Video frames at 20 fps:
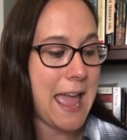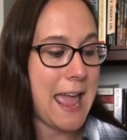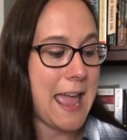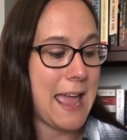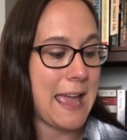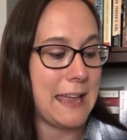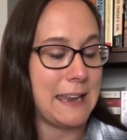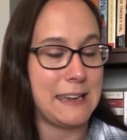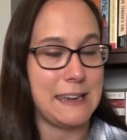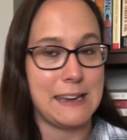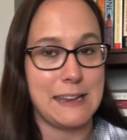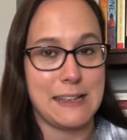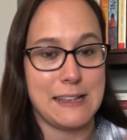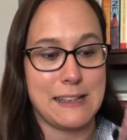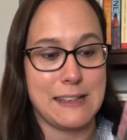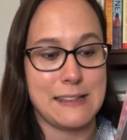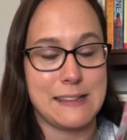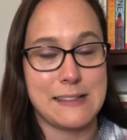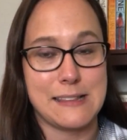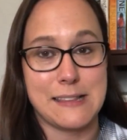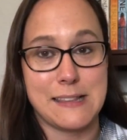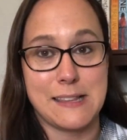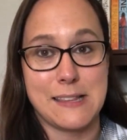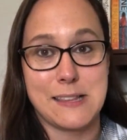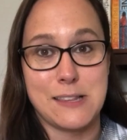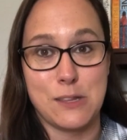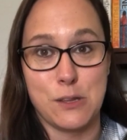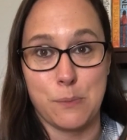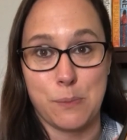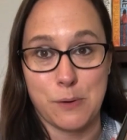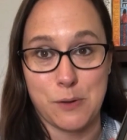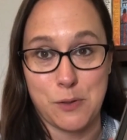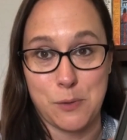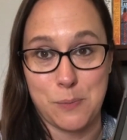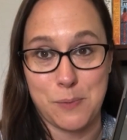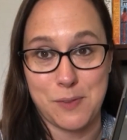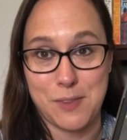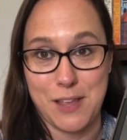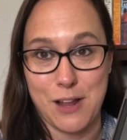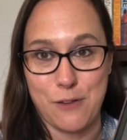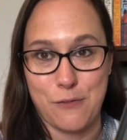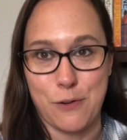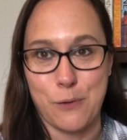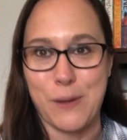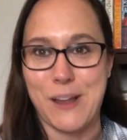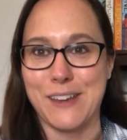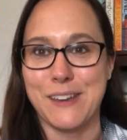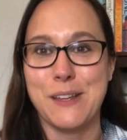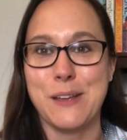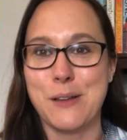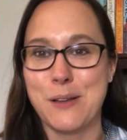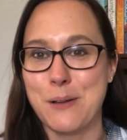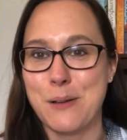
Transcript: and super, super scared for one,